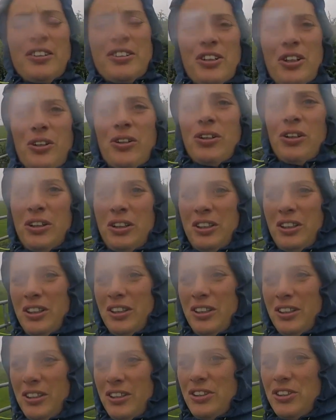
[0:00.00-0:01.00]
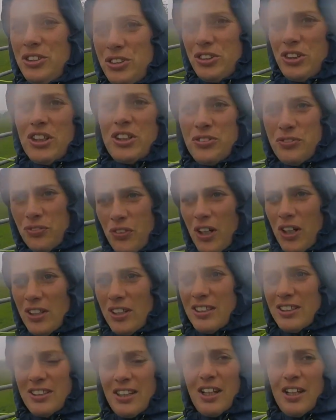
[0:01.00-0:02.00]
So it's for
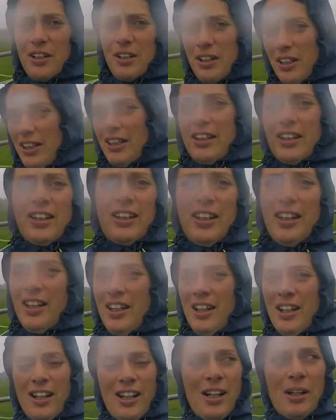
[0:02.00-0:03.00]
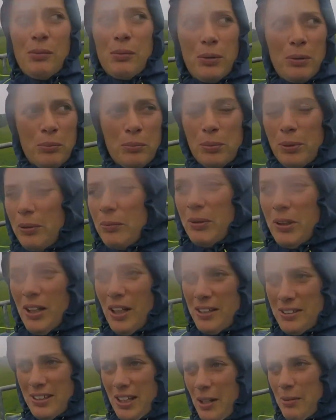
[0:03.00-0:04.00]
this kind of, like, I wouldn't bring my
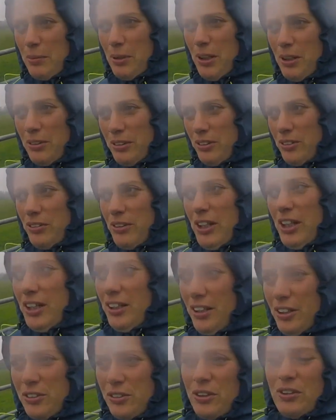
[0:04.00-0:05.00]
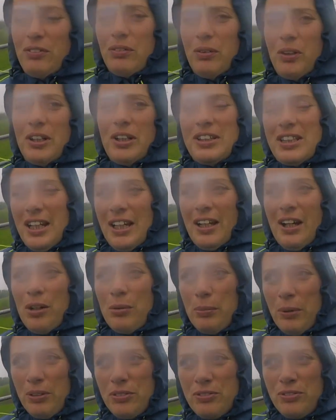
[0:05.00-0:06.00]
nice camera out in the rain. I don't even want to take
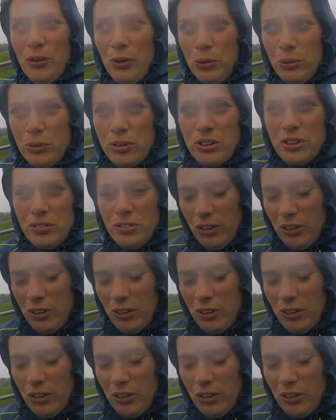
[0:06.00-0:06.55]
out my phone to